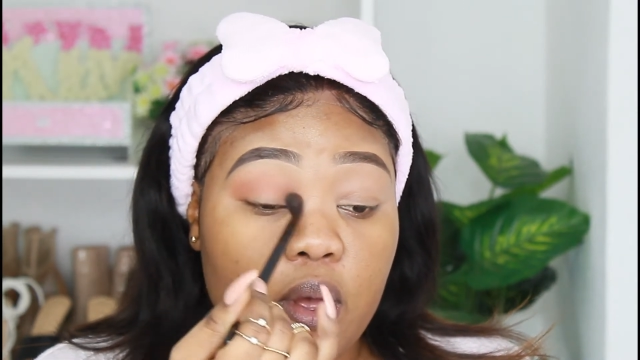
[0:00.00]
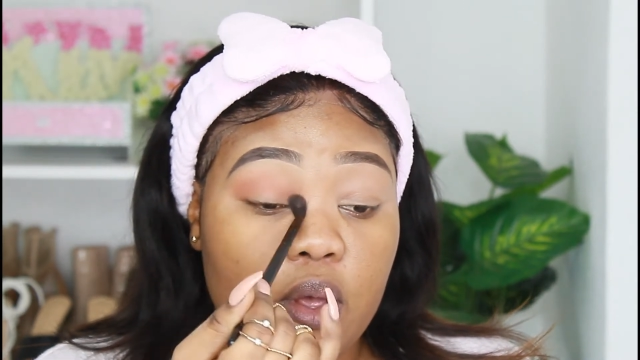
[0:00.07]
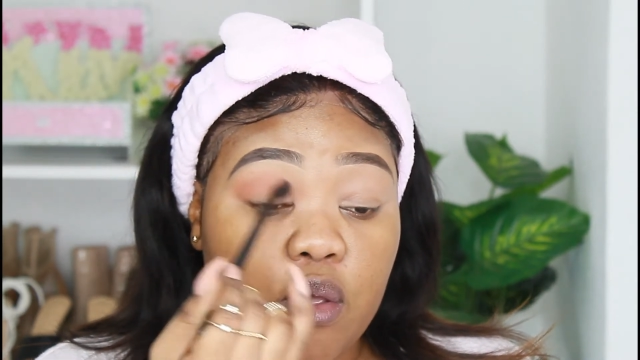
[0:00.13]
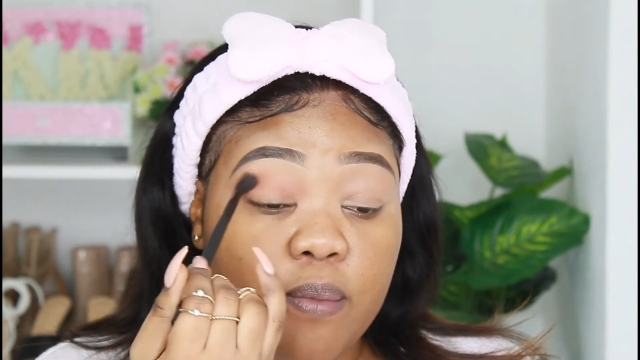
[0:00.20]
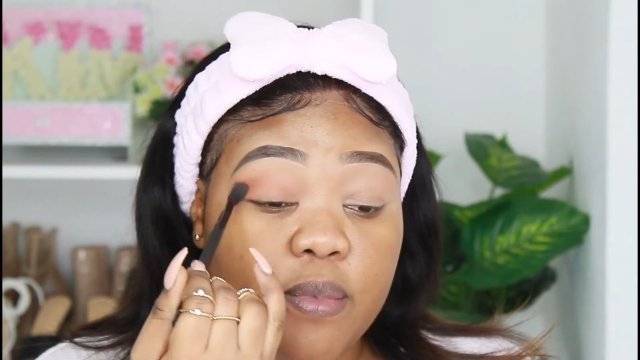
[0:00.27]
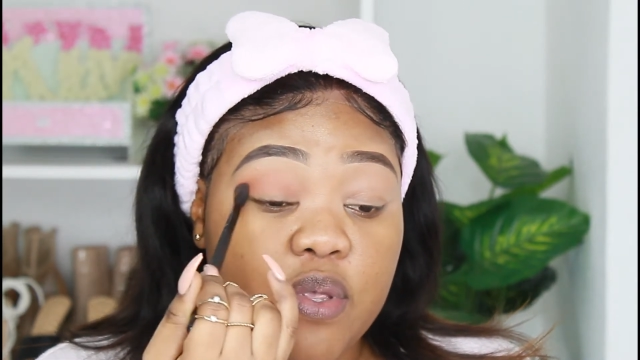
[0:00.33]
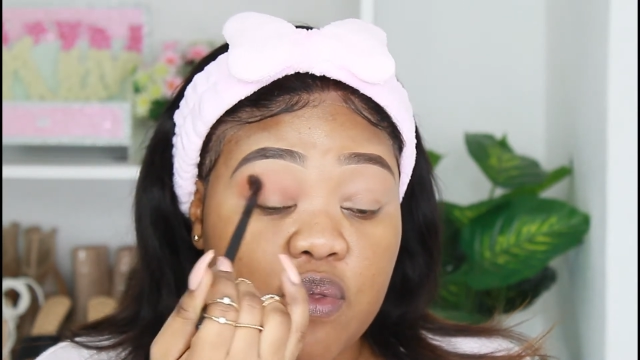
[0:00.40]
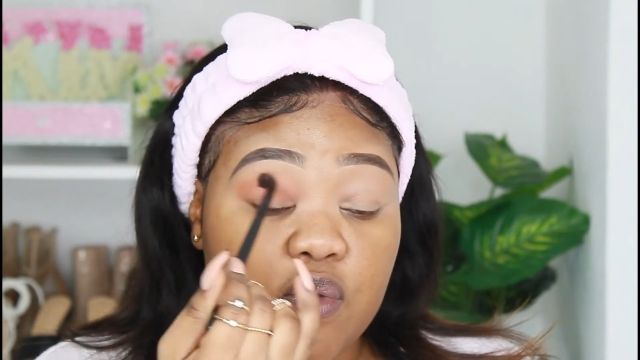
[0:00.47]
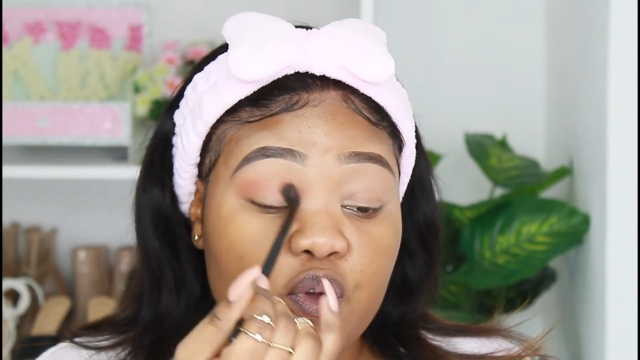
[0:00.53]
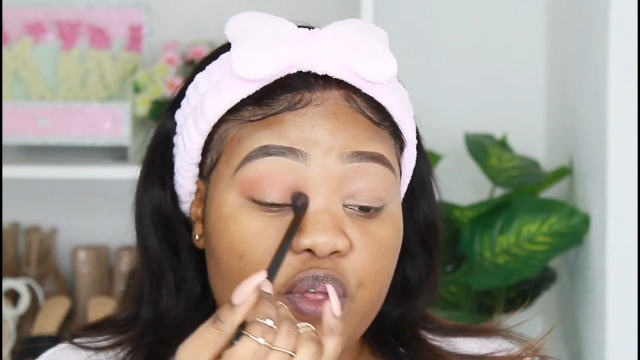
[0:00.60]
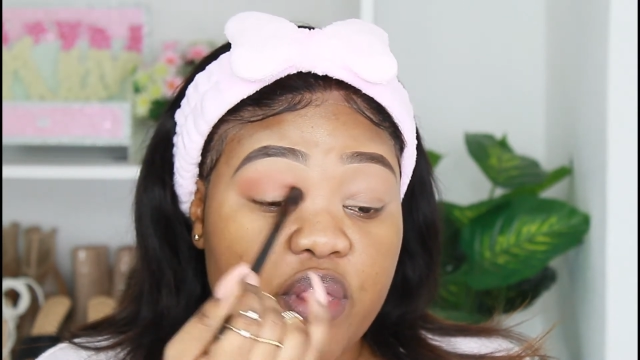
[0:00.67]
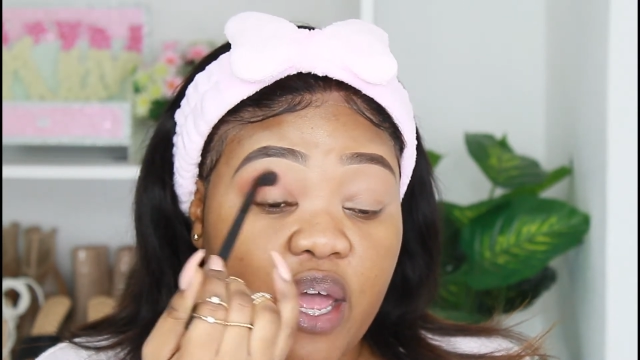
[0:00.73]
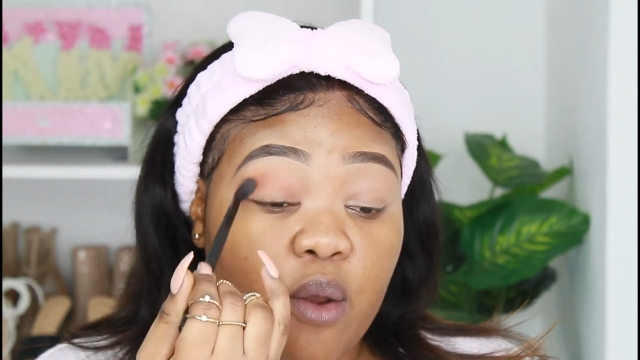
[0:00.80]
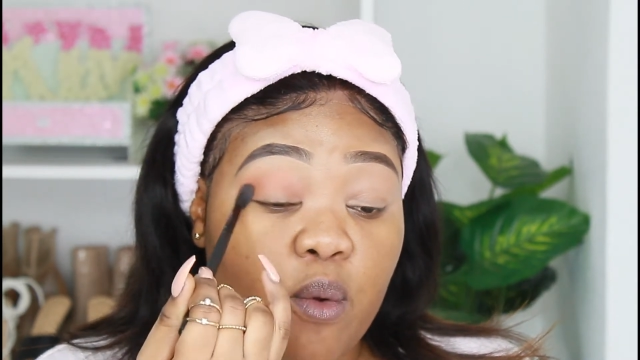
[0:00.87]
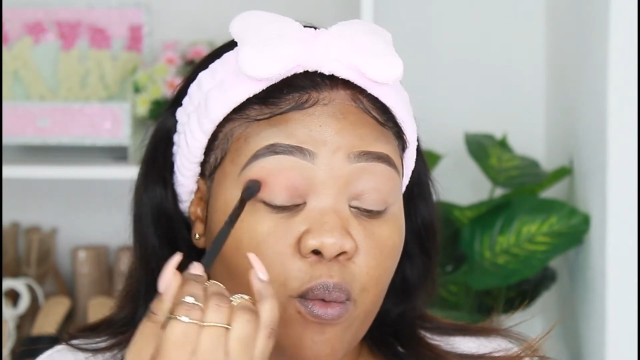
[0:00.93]
you must know
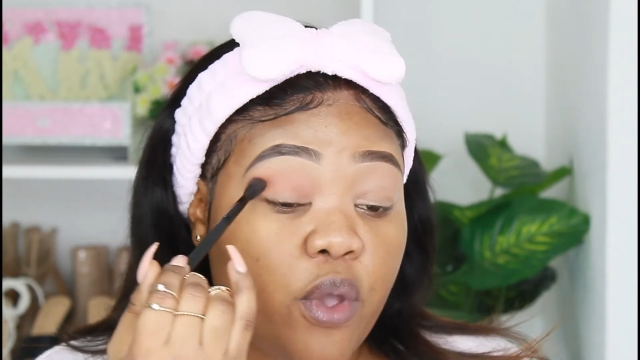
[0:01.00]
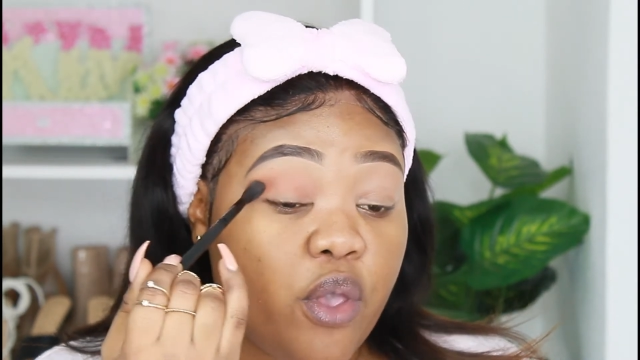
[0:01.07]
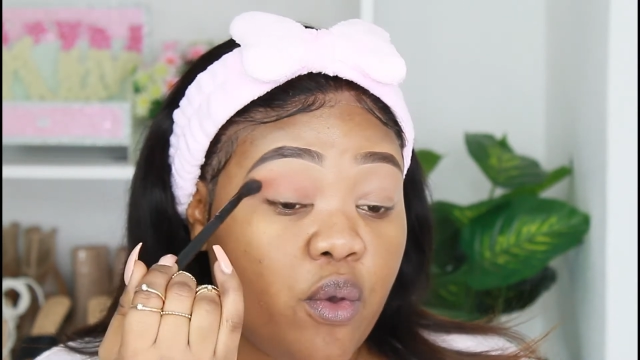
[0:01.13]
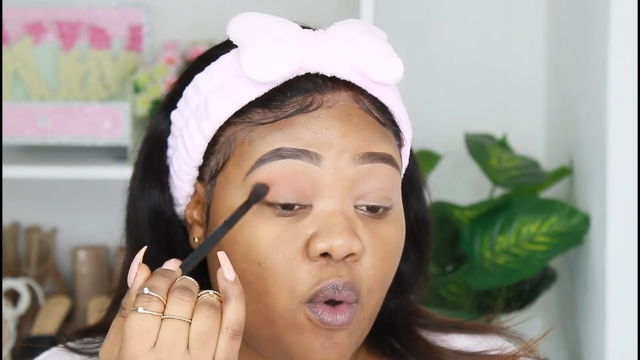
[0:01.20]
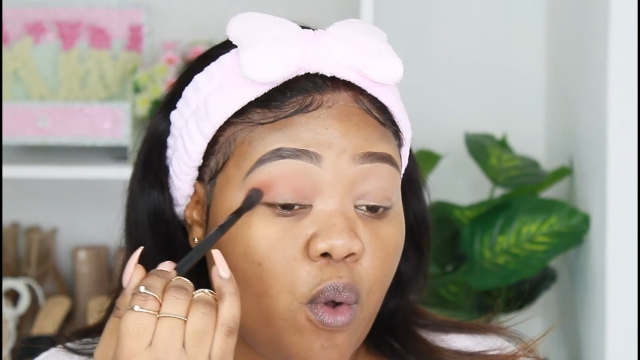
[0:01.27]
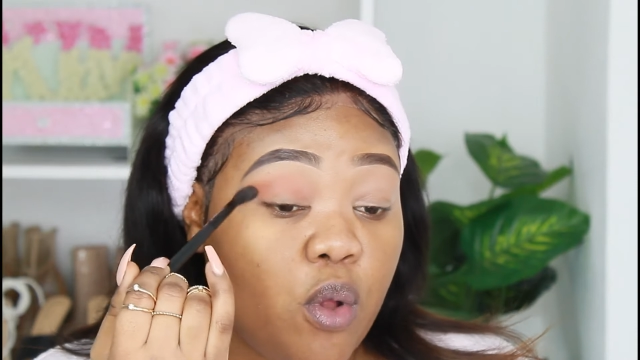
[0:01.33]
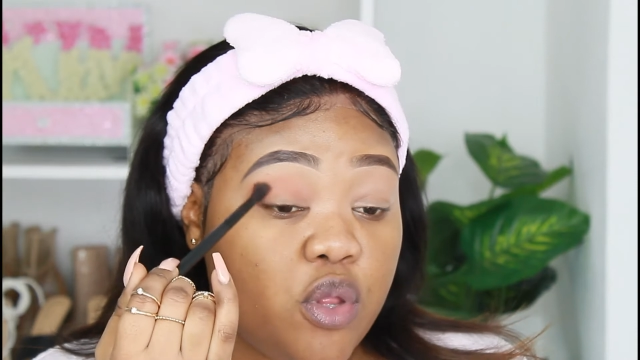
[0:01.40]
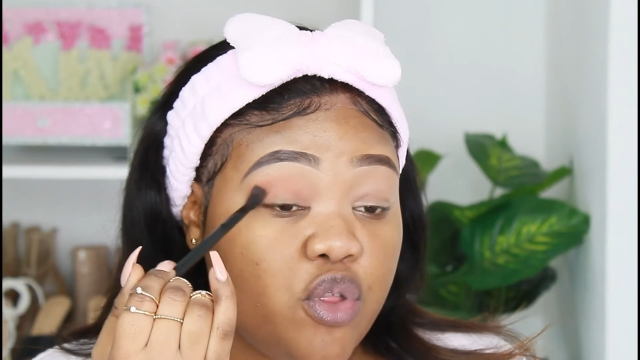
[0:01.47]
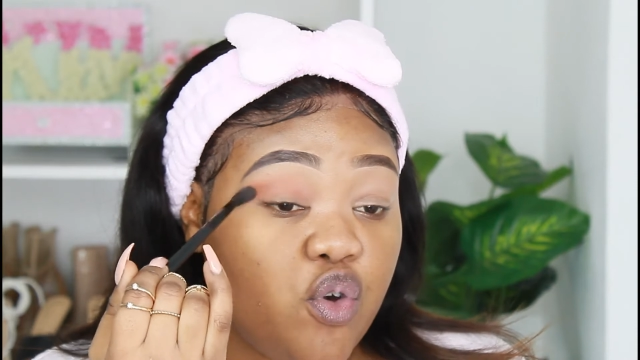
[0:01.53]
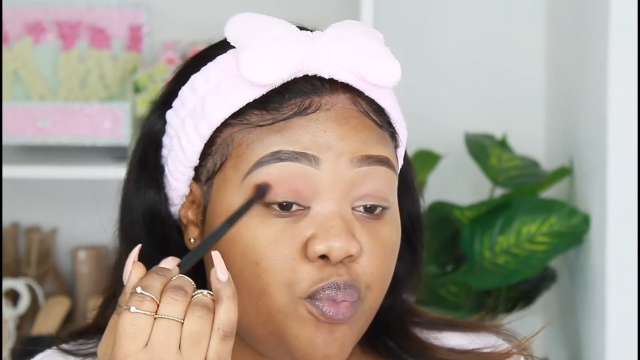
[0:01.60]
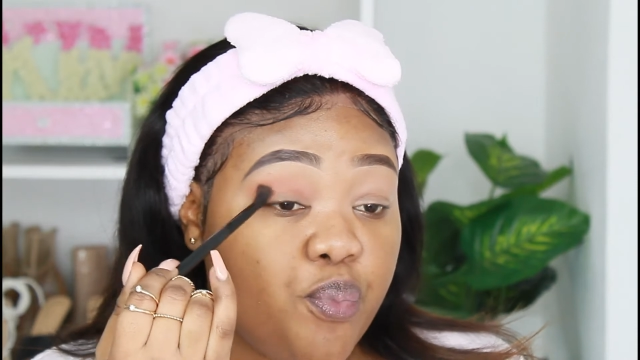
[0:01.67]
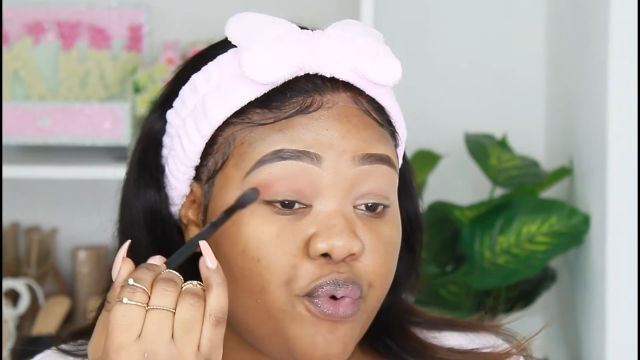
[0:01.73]
that when you hold your